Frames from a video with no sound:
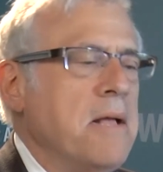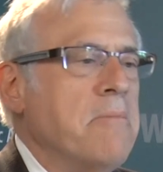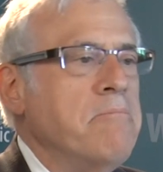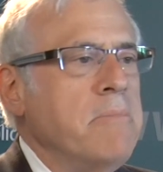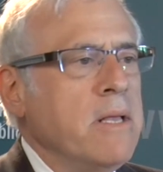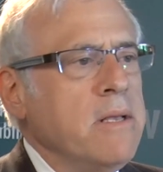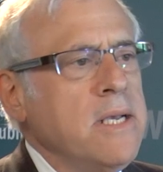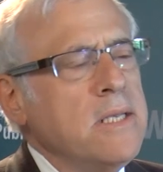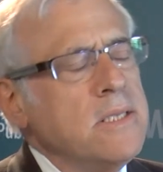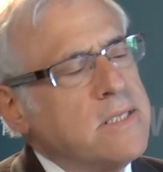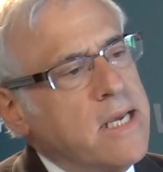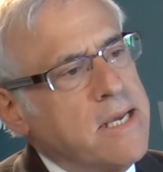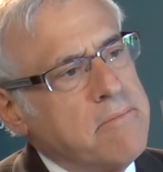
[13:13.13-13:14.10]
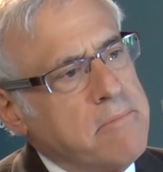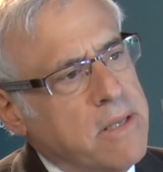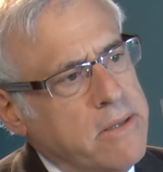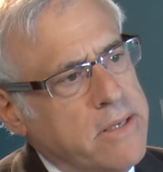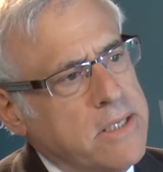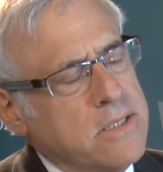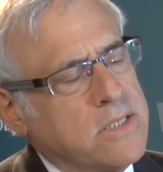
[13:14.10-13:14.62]
millions and
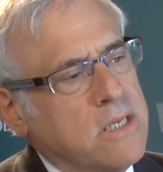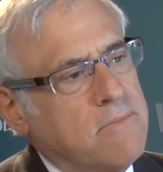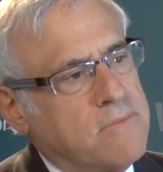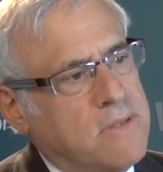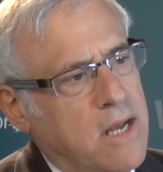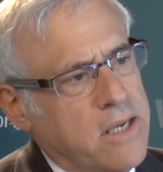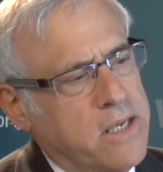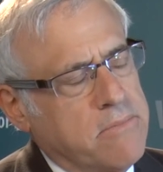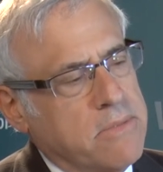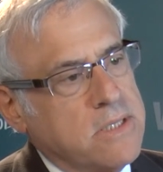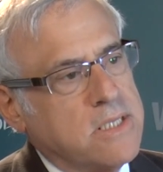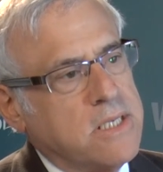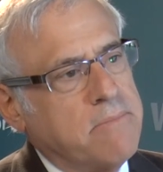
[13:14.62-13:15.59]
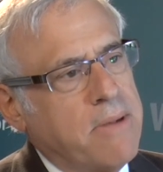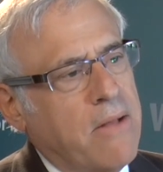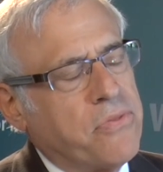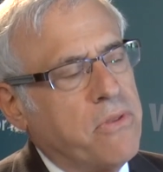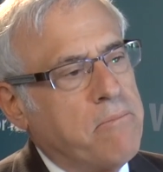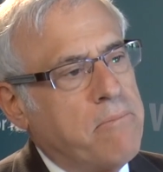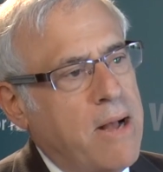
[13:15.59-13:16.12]
millions of documents
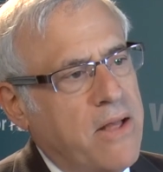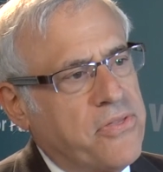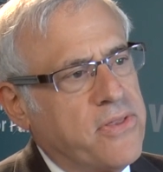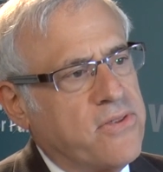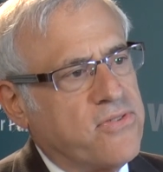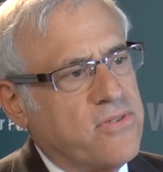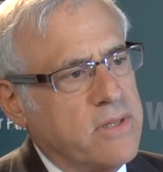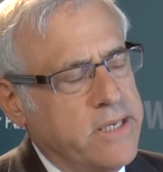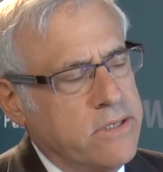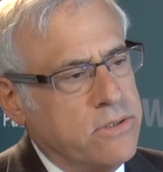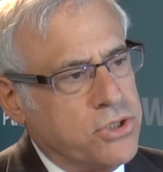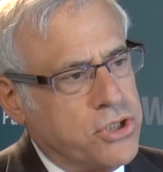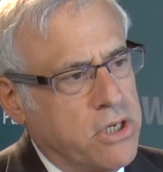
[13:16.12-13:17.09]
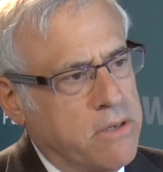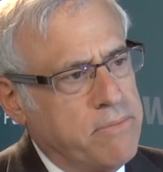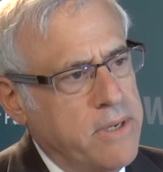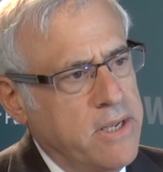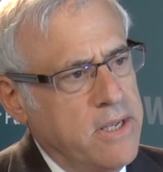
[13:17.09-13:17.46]
about the Ba'athist leadership